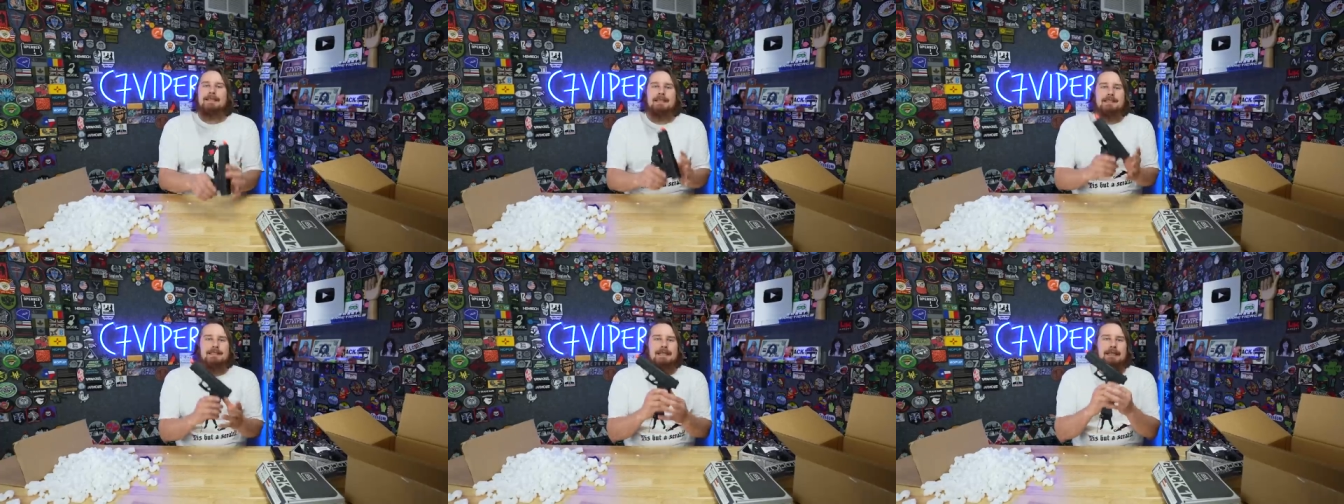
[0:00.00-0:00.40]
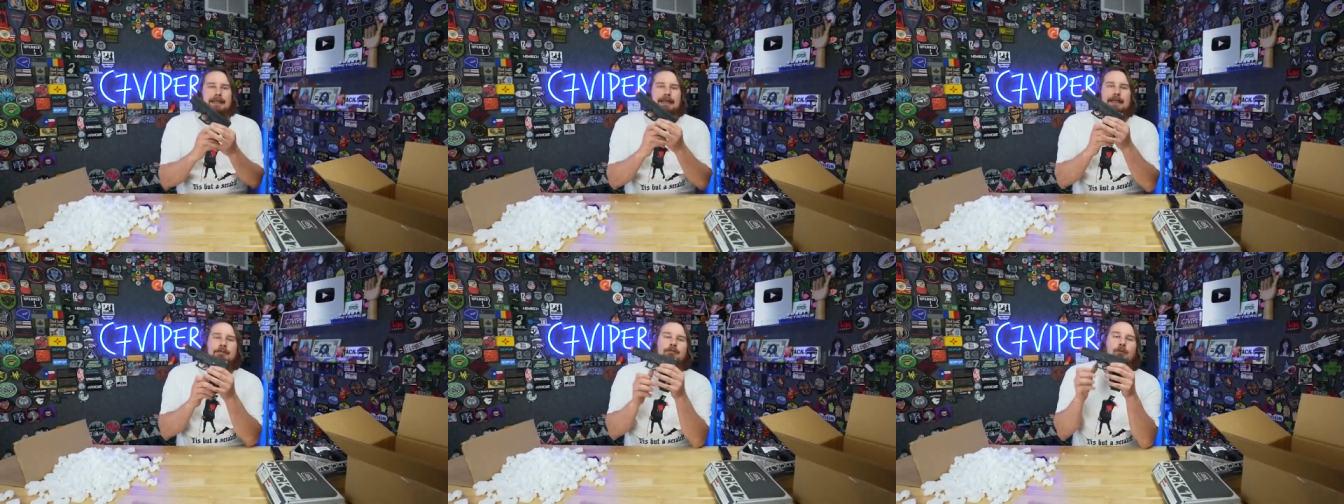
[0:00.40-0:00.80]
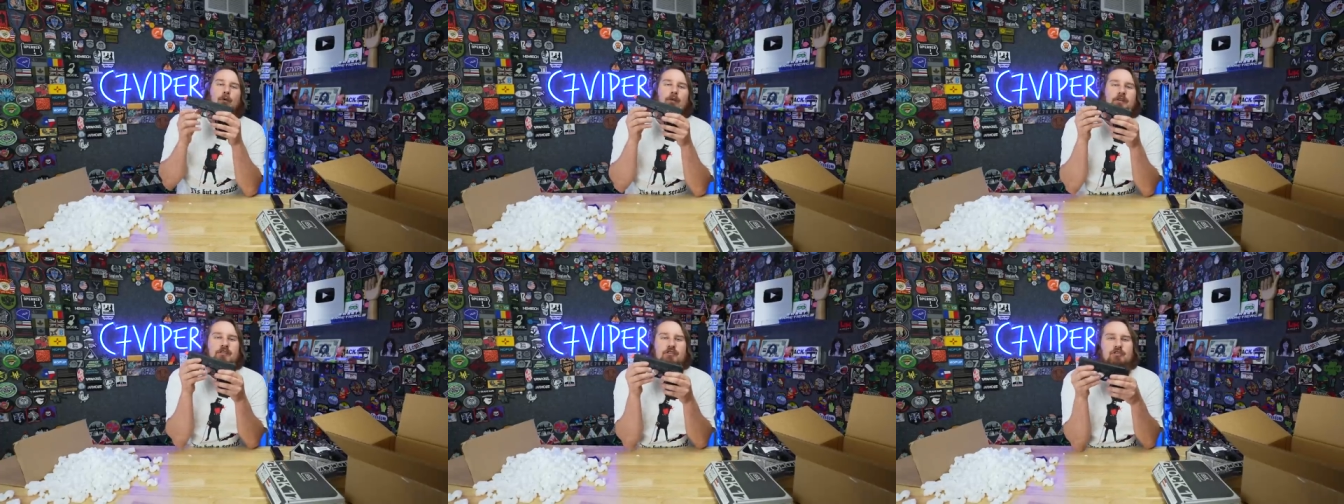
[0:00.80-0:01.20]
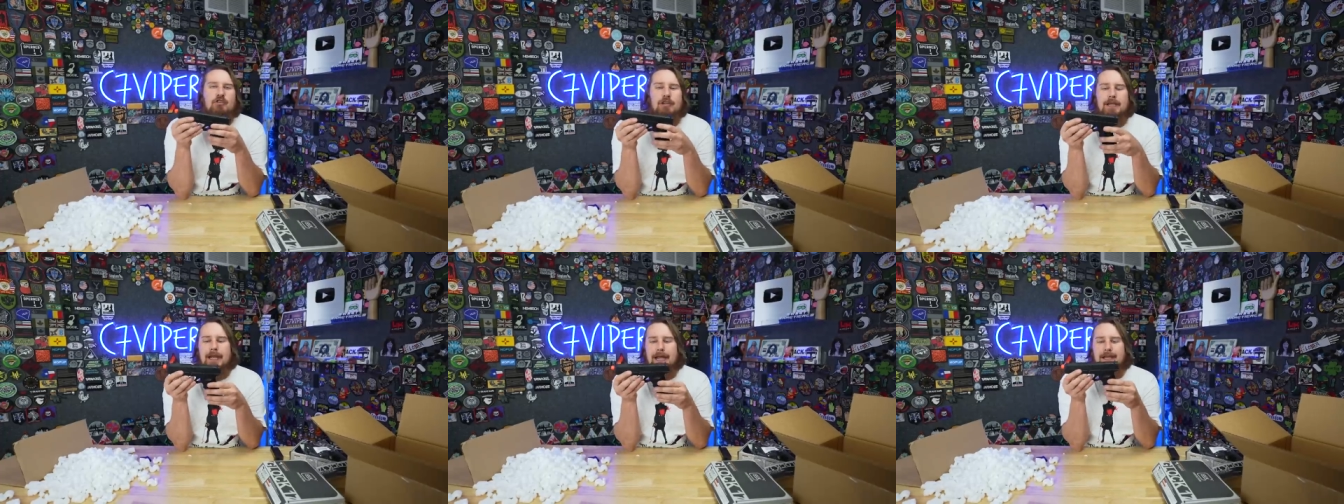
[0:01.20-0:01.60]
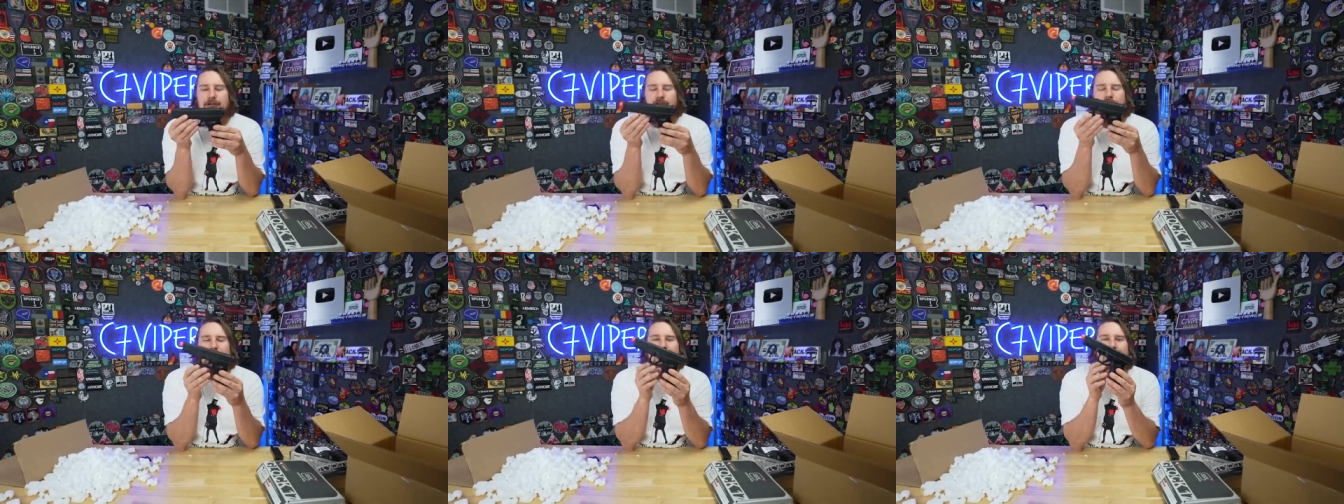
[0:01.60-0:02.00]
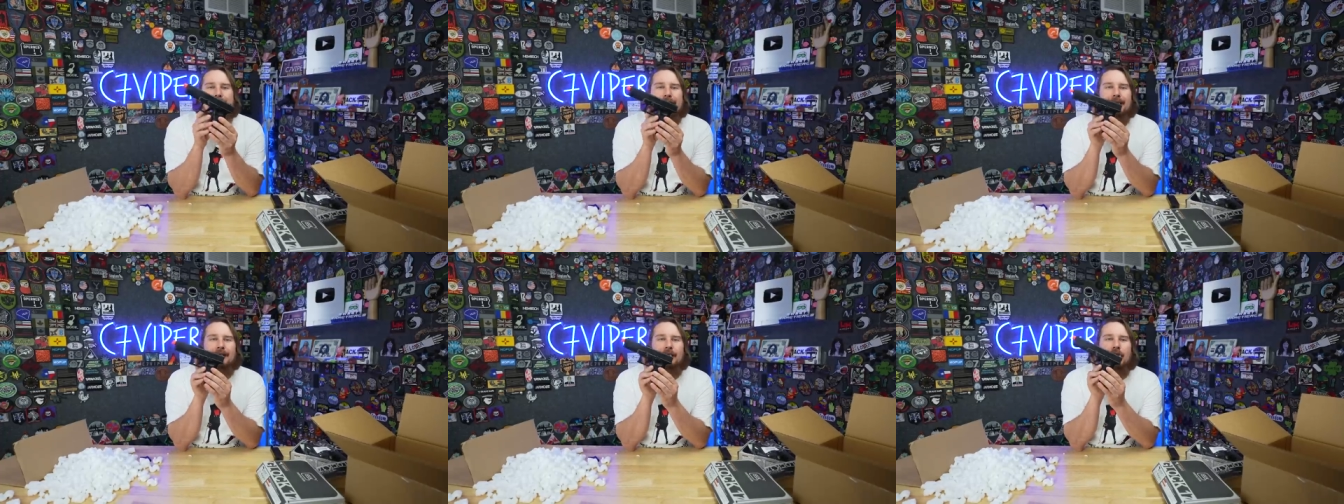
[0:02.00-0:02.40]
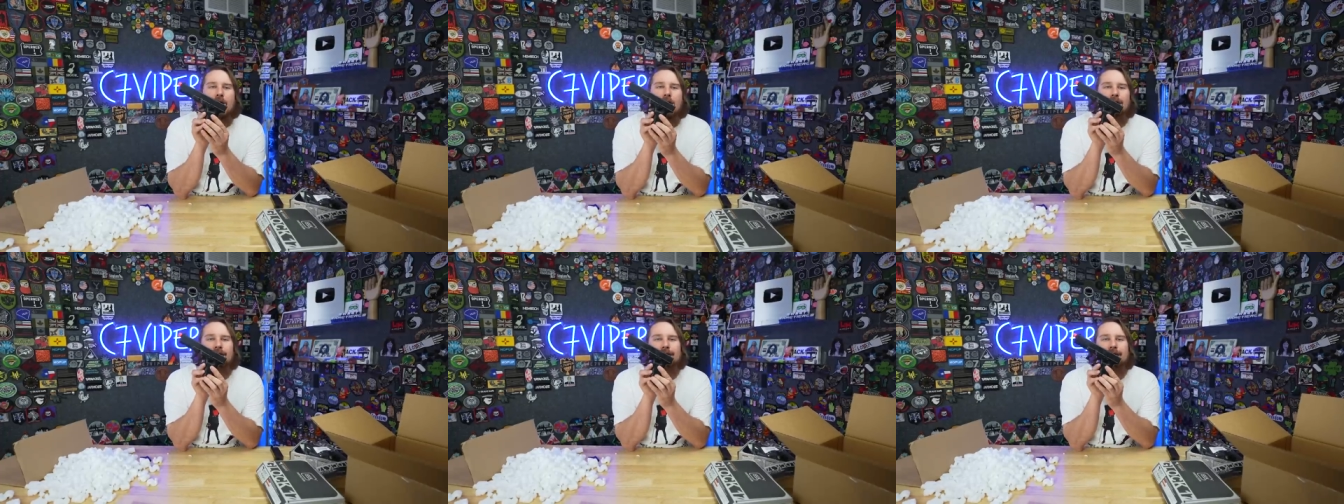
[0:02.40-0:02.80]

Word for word: This Elite Force GHK Glock